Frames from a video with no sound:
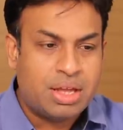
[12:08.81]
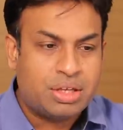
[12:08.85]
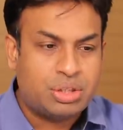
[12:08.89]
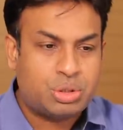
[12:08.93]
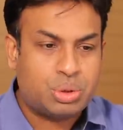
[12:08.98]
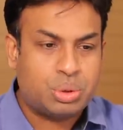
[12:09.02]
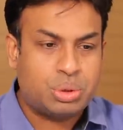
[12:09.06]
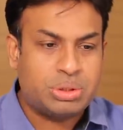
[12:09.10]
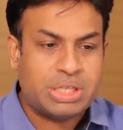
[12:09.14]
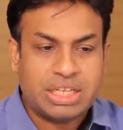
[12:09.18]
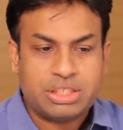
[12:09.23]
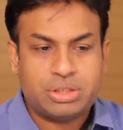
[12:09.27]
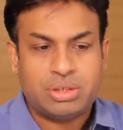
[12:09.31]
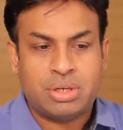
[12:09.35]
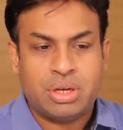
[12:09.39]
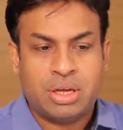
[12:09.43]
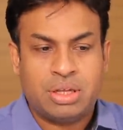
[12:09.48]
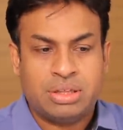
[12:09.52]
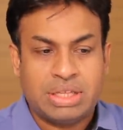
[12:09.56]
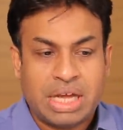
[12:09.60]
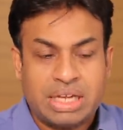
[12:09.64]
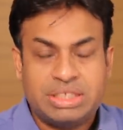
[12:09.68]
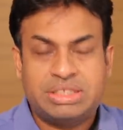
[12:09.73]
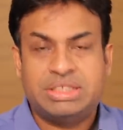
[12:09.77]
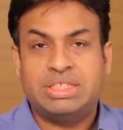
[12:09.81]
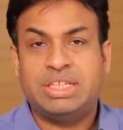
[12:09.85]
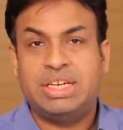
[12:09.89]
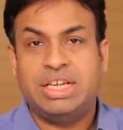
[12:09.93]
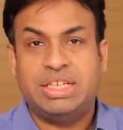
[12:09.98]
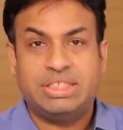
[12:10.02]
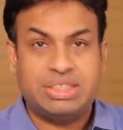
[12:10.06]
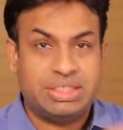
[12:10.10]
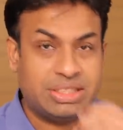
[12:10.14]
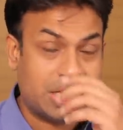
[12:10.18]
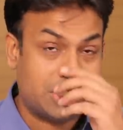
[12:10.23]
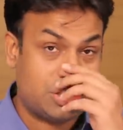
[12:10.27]
So that's the
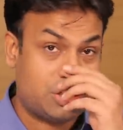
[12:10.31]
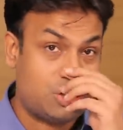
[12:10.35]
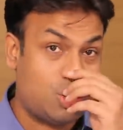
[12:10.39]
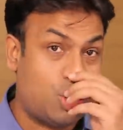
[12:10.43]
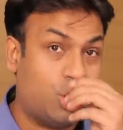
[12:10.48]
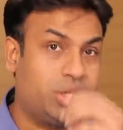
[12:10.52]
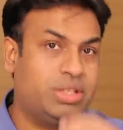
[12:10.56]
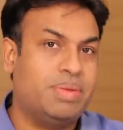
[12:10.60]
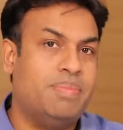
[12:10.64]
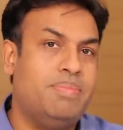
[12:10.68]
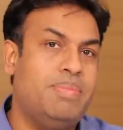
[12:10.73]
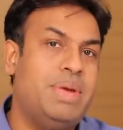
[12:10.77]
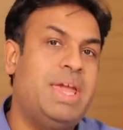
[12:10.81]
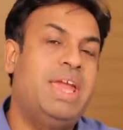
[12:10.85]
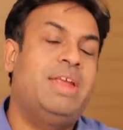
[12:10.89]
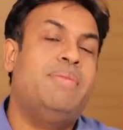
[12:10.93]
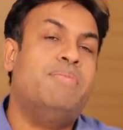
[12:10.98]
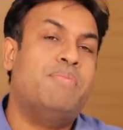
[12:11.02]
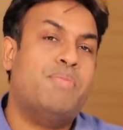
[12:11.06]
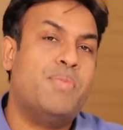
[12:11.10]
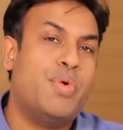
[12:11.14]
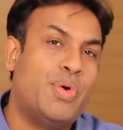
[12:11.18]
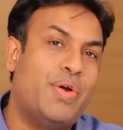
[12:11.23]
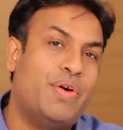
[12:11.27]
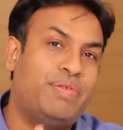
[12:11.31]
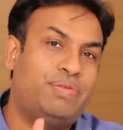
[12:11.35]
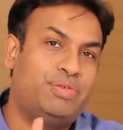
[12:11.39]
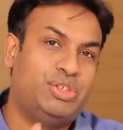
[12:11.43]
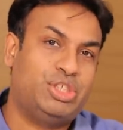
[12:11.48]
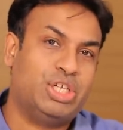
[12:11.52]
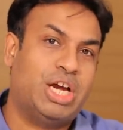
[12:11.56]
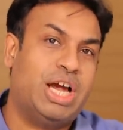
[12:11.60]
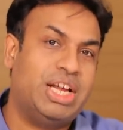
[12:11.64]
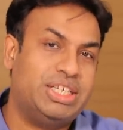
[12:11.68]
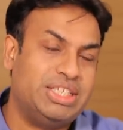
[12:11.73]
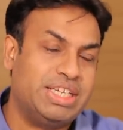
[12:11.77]
reason, that's not the main mode of
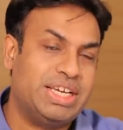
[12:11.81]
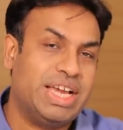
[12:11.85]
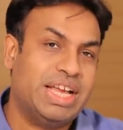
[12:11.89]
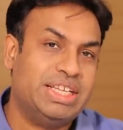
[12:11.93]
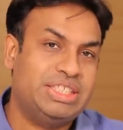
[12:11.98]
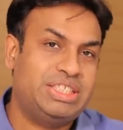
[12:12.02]
charging.